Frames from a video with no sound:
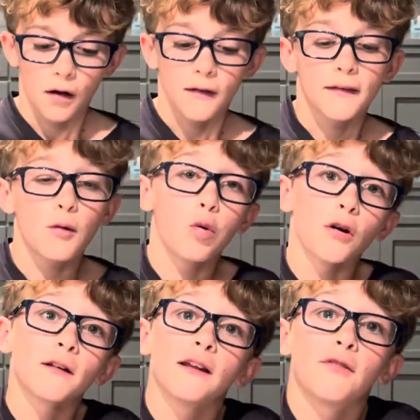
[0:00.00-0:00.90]
they
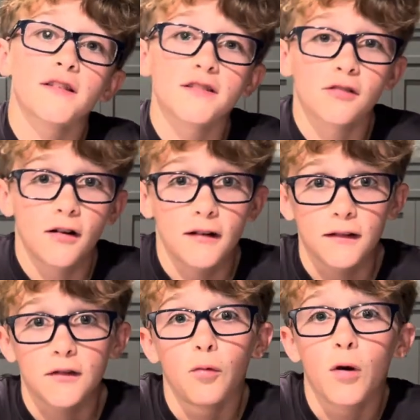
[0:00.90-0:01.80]
weren't even
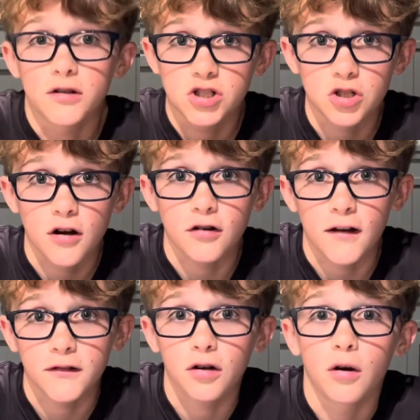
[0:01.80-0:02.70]
starting the one striker
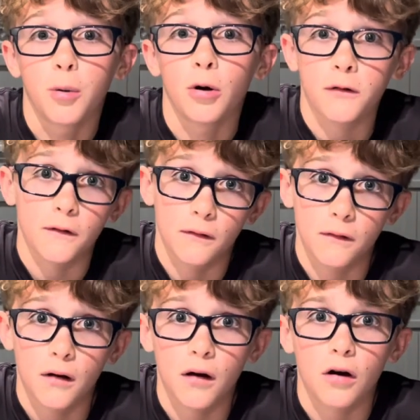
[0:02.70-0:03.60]
at the club,
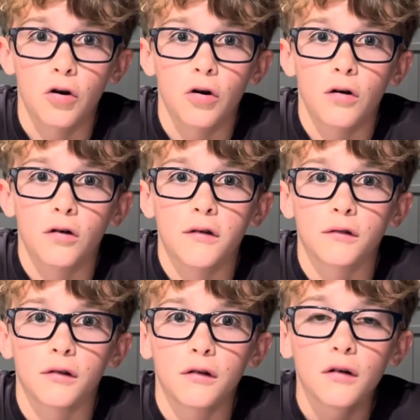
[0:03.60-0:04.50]

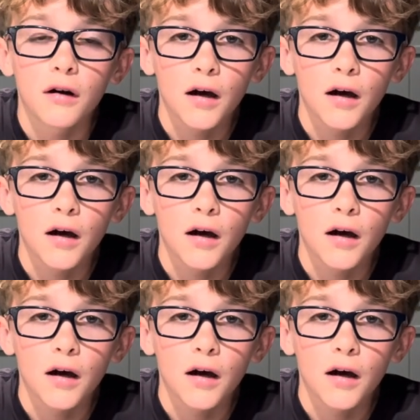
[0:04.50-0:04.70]
Hosolu.